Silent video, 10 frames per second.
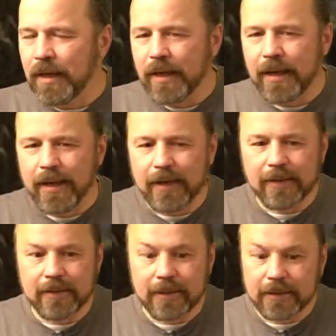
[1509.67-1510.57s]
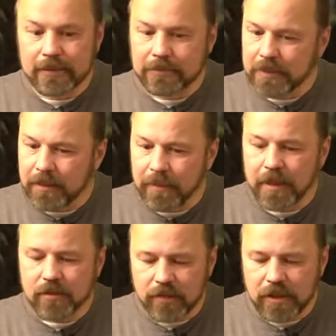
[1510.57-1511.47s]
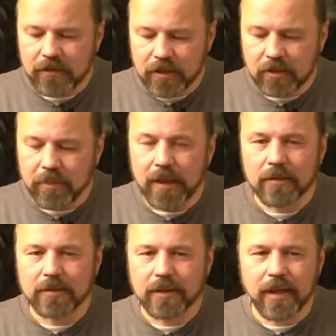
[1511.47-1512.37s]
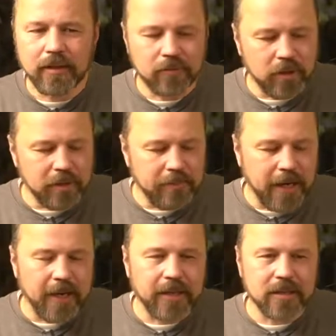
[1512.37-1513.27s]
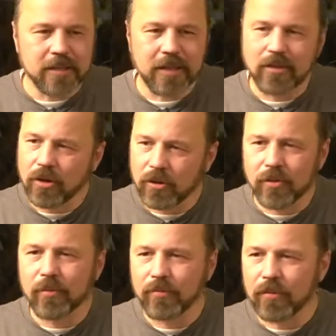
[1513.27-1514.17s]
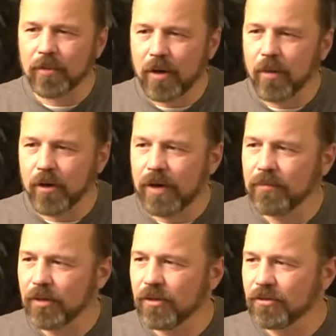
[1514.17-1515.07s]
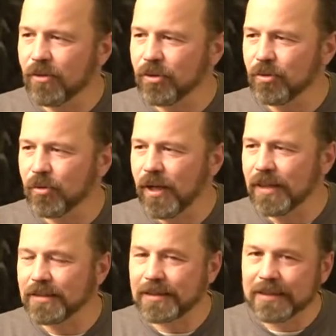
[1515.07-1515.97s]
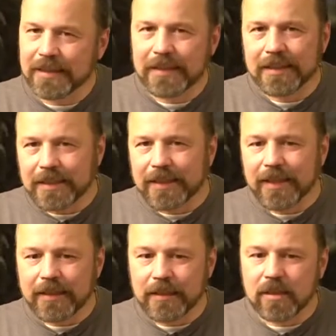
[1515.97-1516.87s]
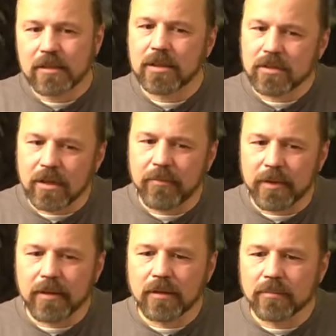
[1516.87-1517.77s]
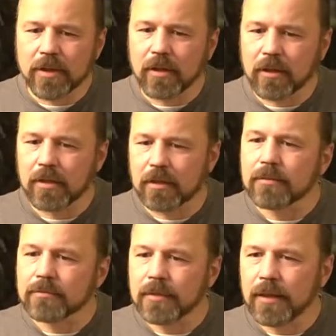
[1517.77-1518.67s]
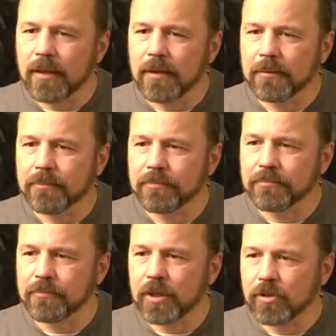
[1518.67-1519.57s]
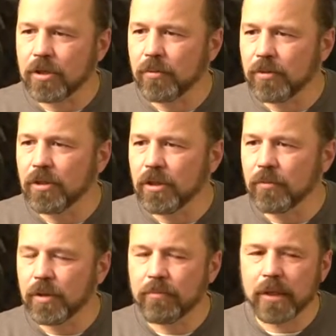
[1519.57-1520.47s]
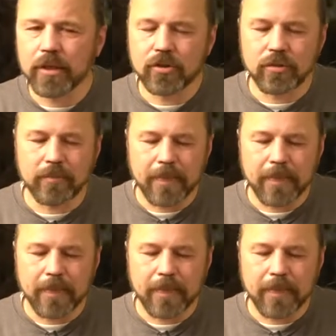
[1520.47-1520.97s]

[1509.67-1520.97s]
And uh, it becomes very difficult to battle to kind of turn back and say, no, no, no, from now on, I'm not going to do that. And, and it's, it's going to be a little bit harder um, because now you're dealing with a big issue.